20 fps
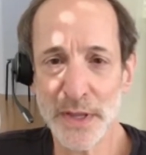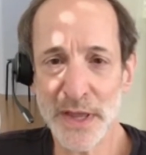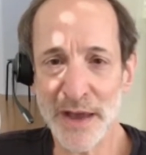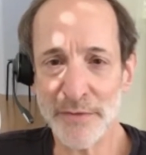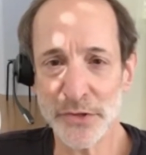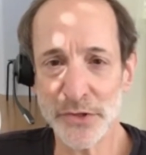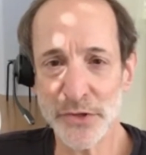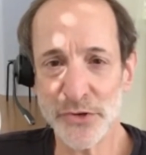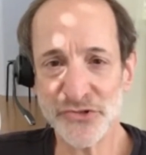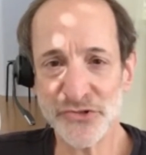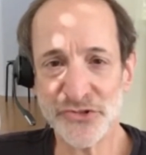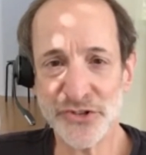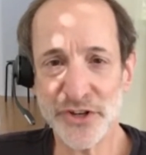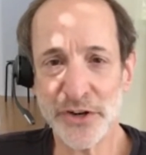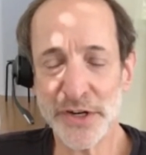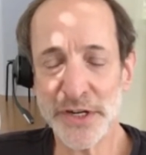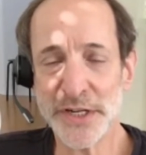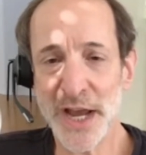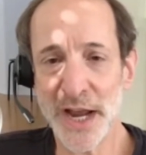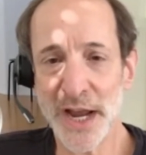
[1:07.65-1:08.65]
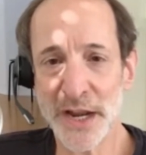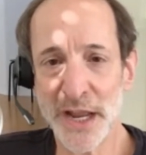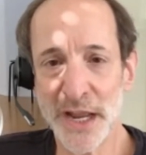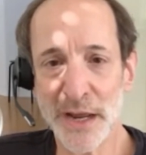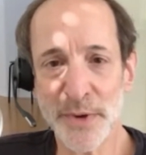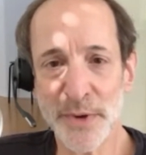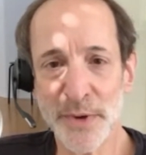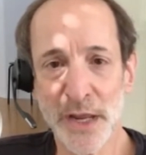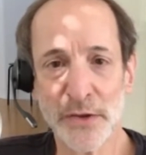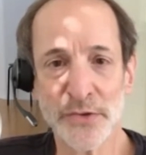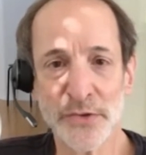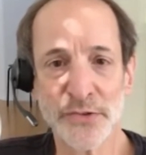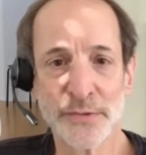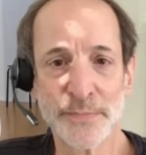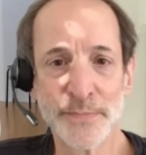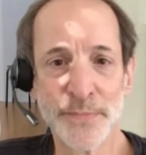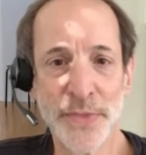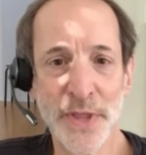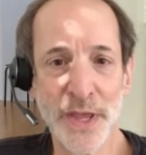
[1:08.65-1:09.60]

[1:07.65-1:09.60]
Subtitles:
evolutionary dynamics,